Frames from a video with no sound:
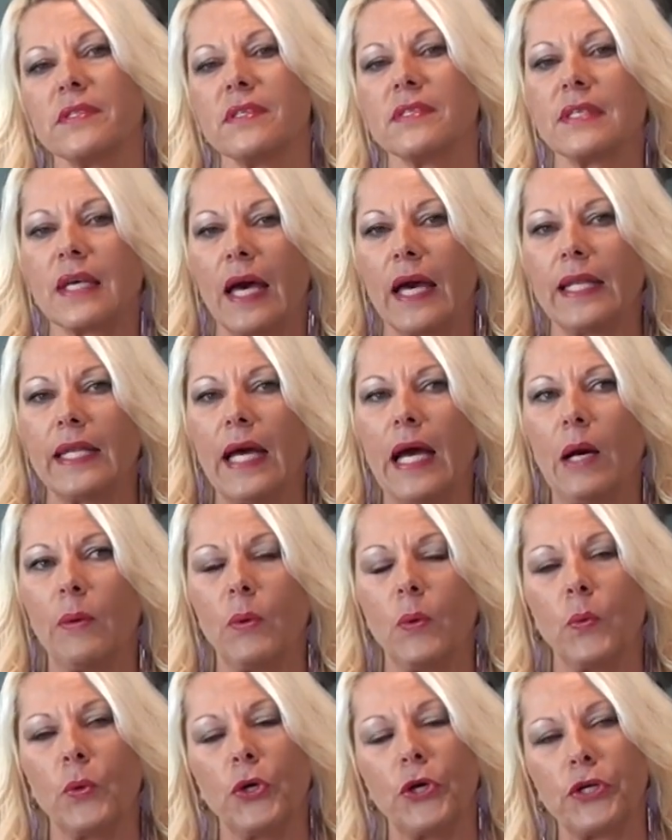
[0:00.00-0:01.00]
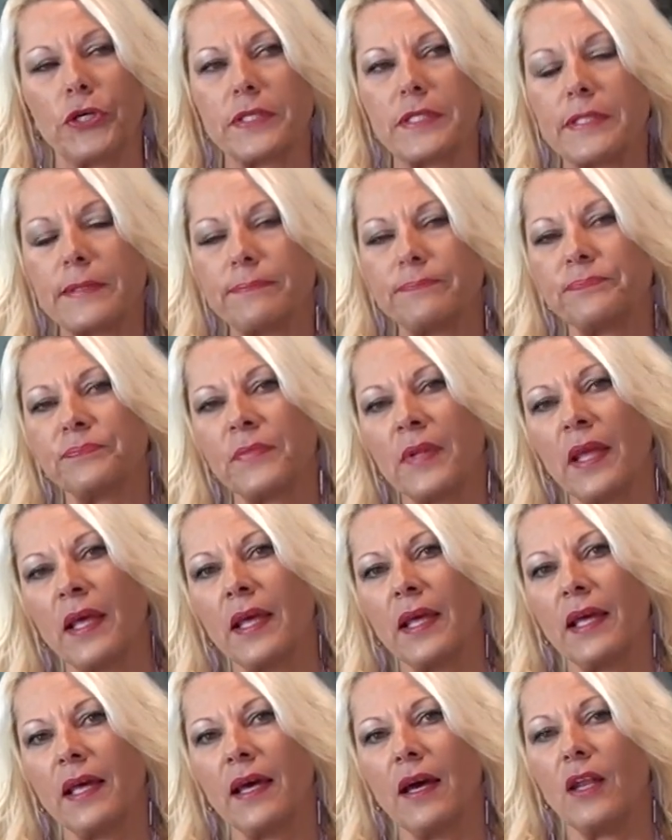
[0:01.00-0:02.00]
This is kind of how it works.
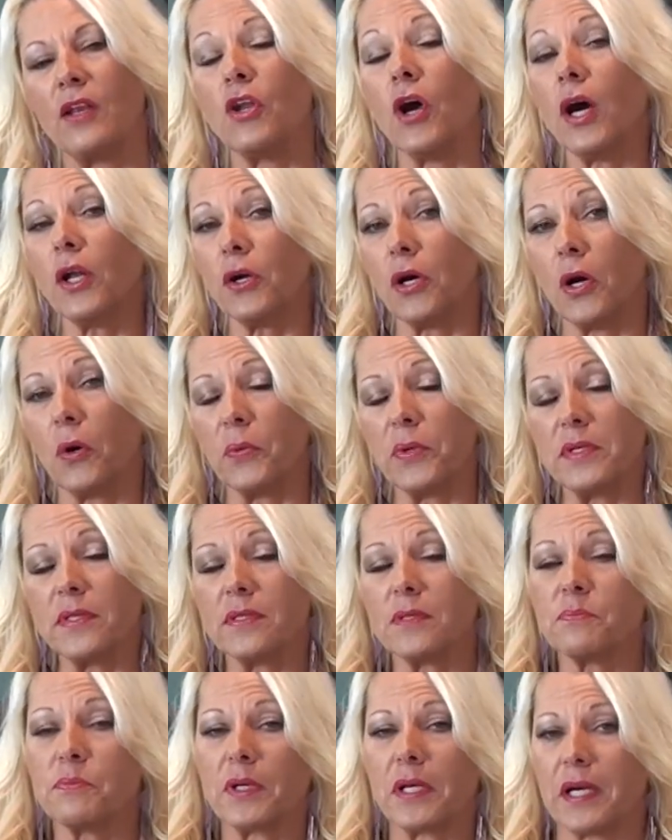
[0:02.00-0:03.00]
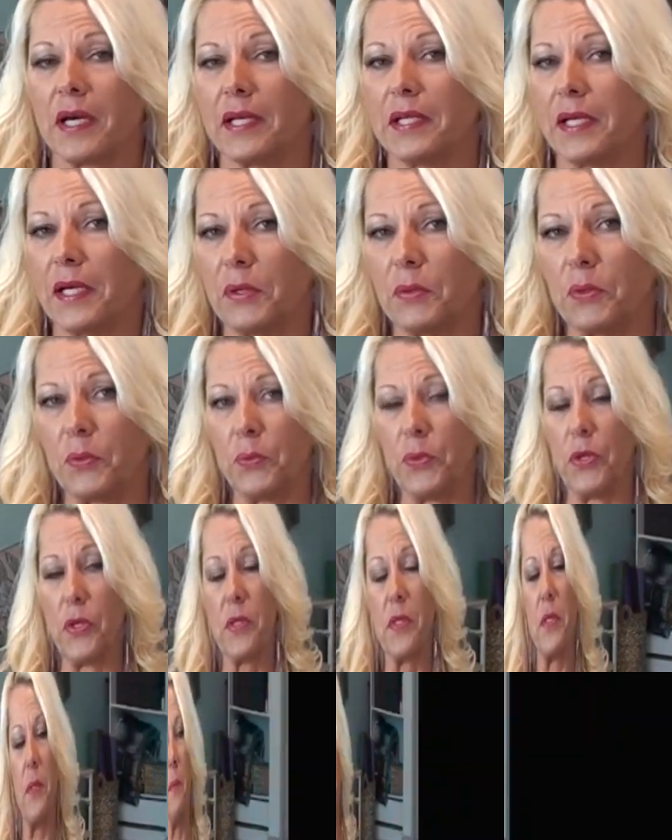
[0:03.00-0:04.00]
Not always, but kind of how it
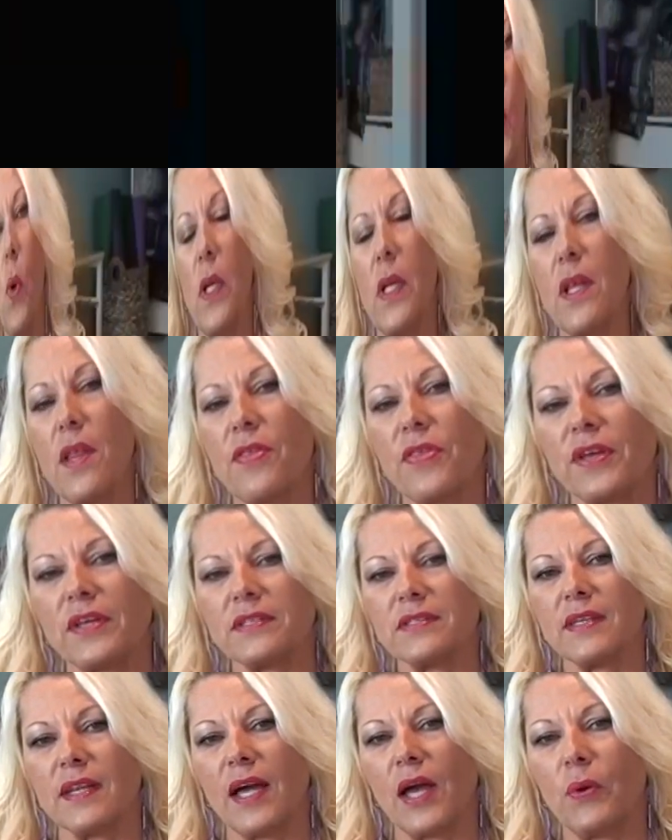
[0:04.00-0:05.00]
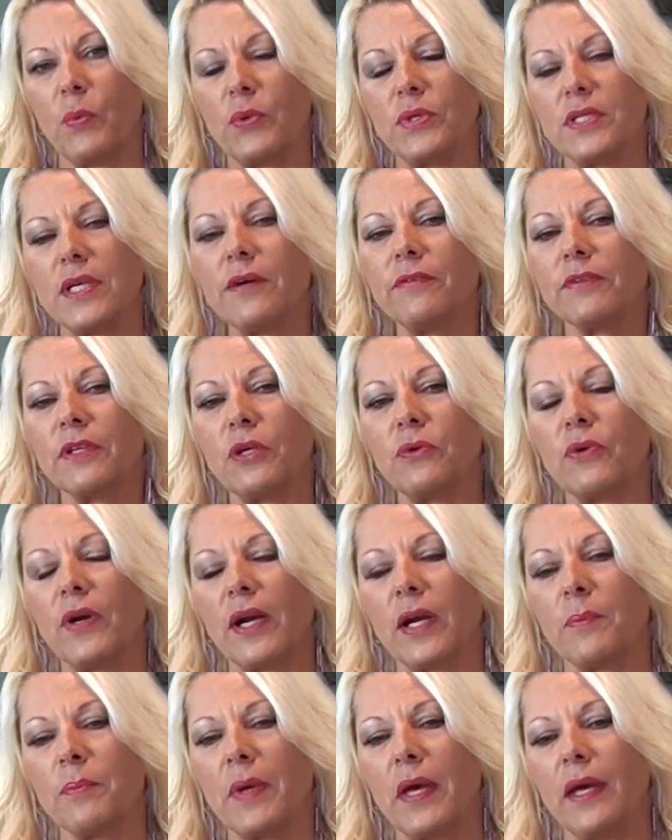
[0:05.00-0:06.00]
works. One of the things that I would definitely
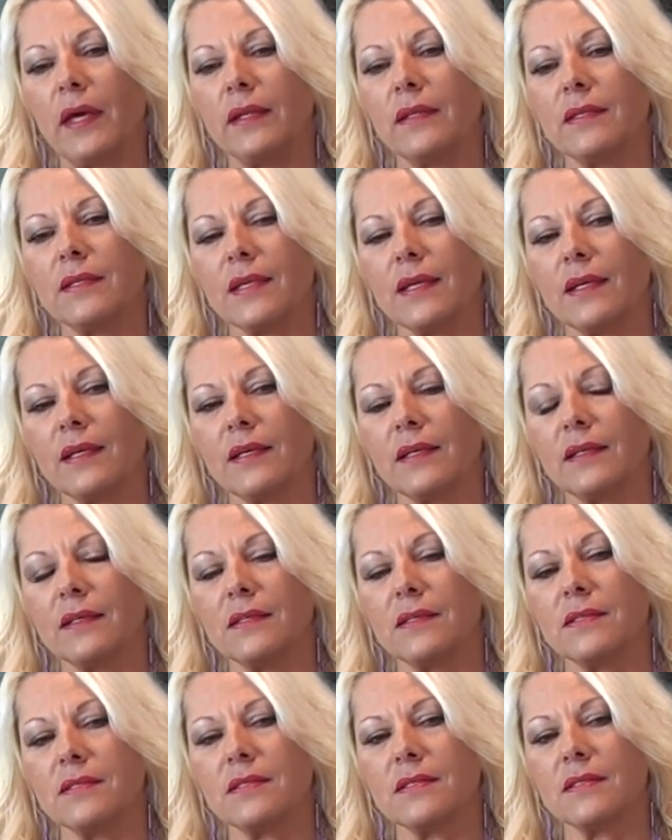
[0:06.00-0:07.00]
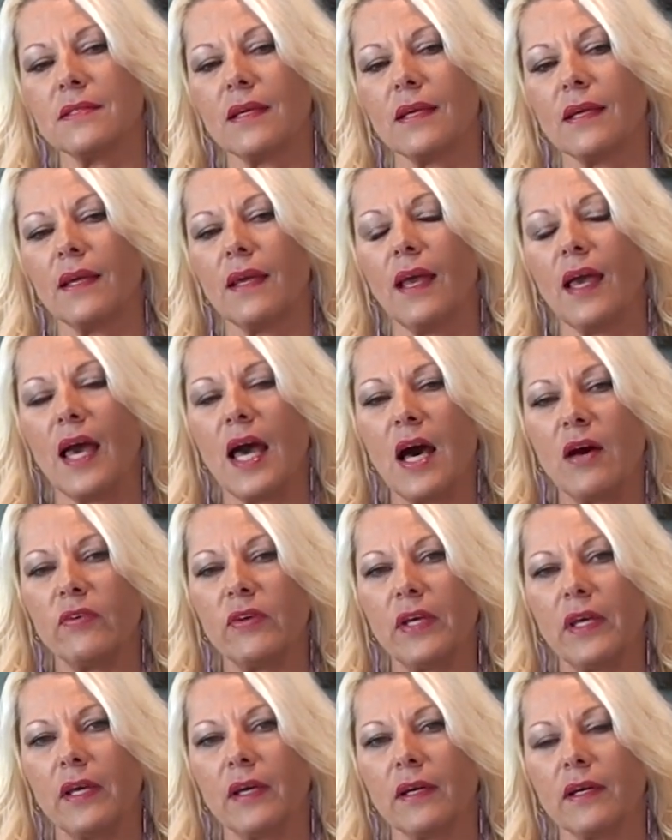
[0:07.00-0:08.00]
recommend is
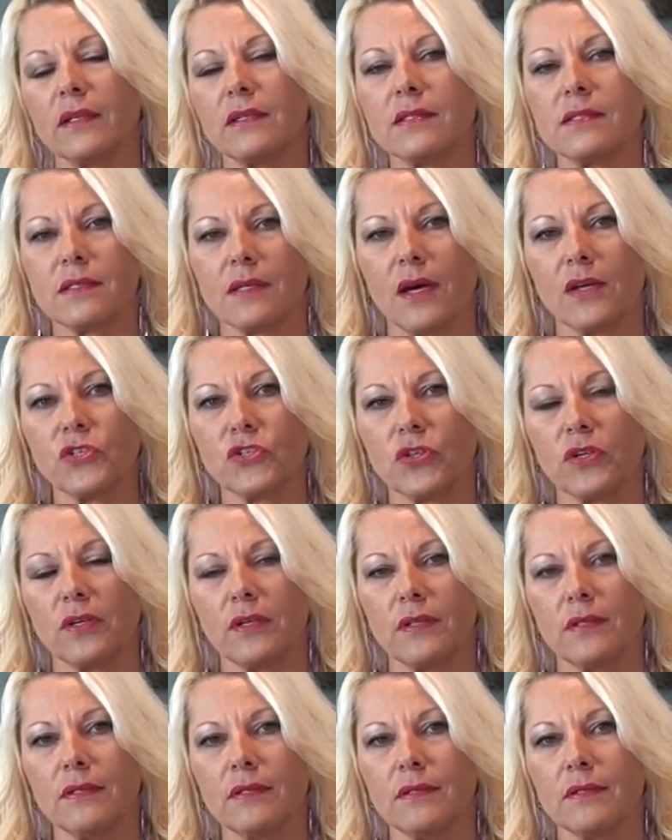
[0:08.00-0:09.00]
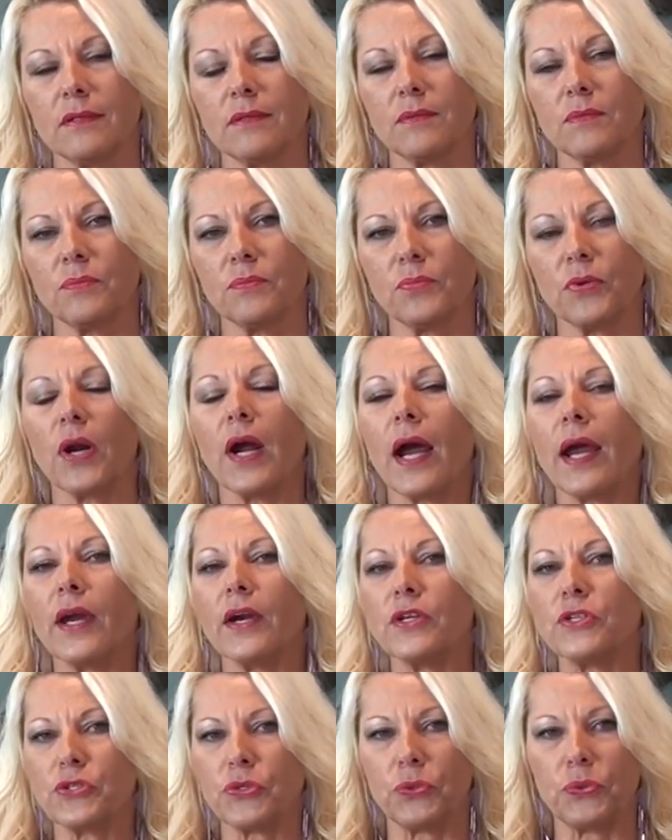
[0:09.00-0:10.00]
having a discussion
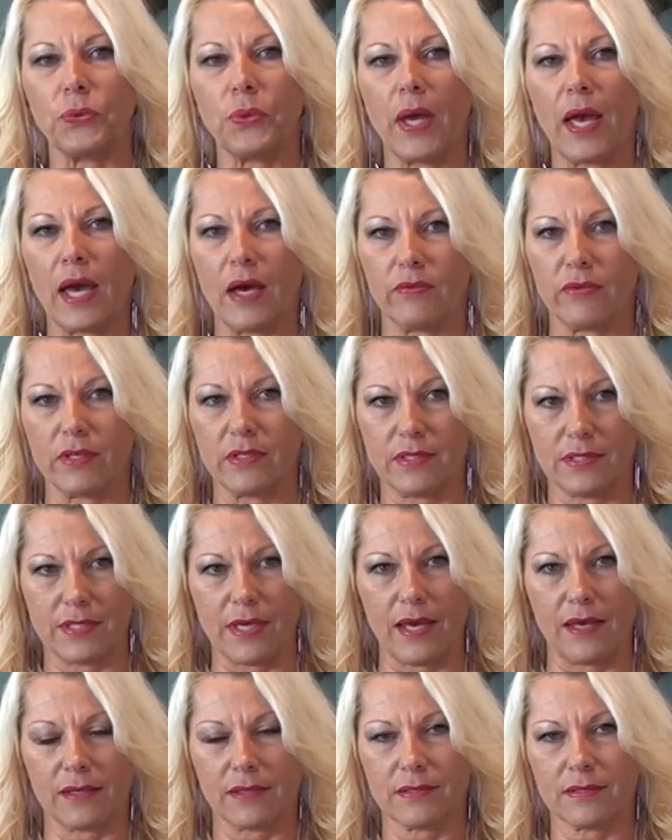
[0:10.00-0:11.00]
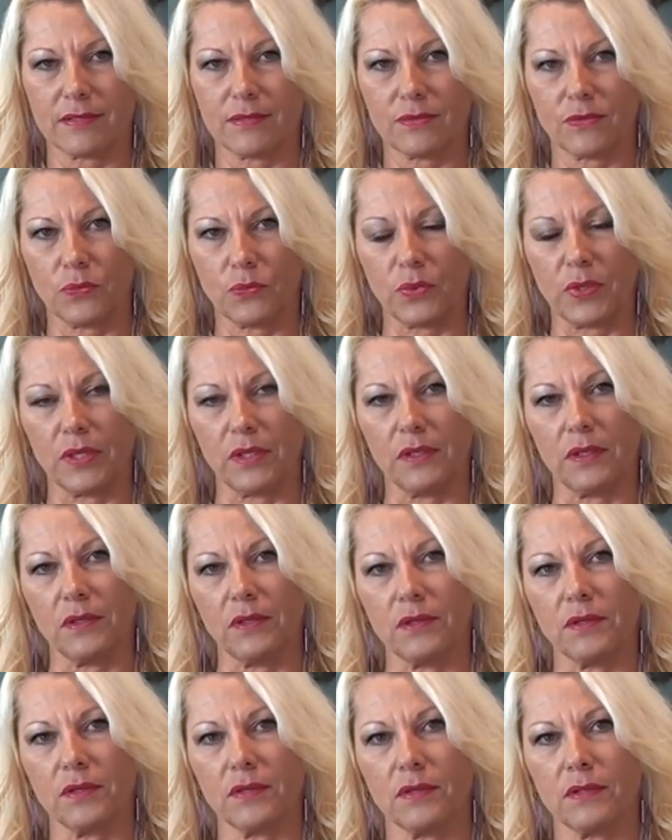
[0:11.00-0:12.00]
prior to having sex
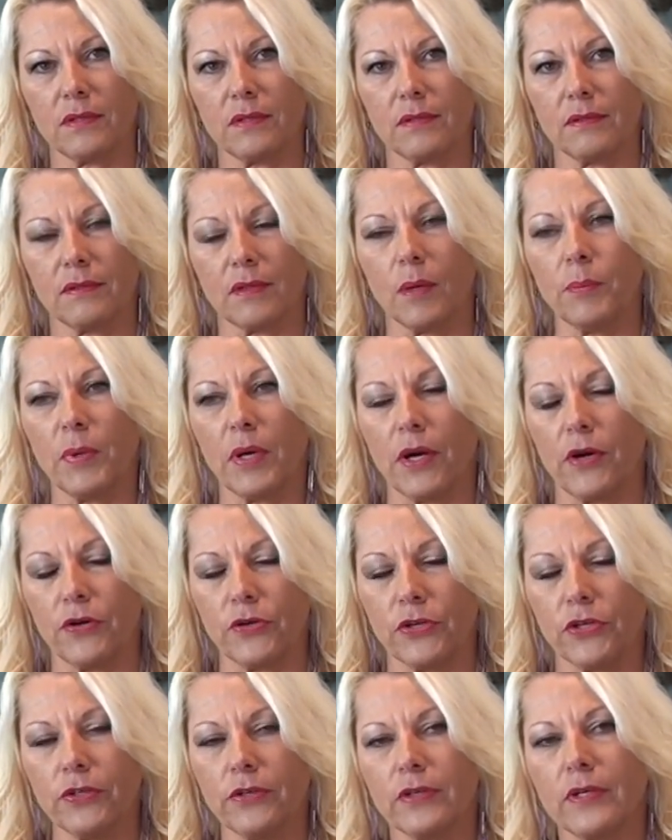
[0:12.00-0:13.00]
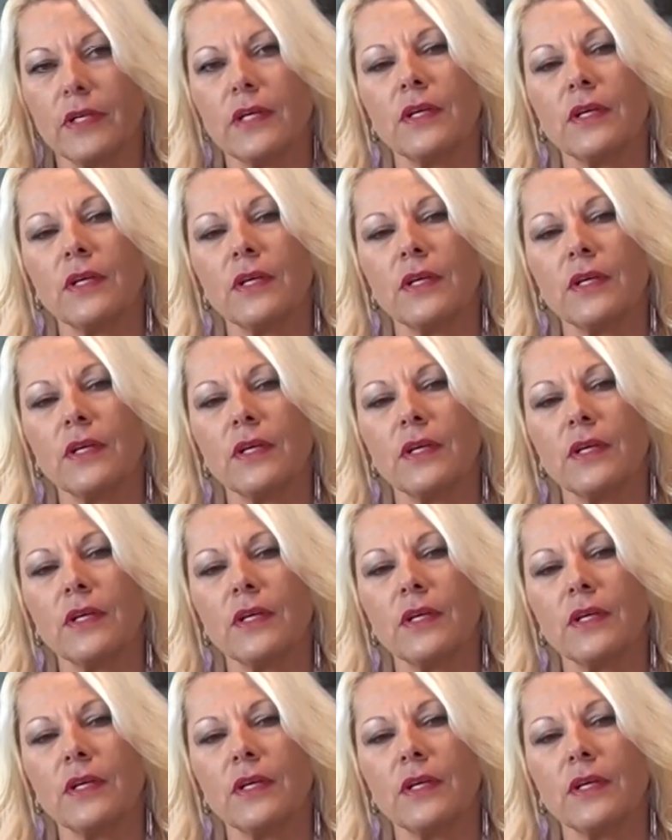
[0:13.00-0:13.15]
with a partner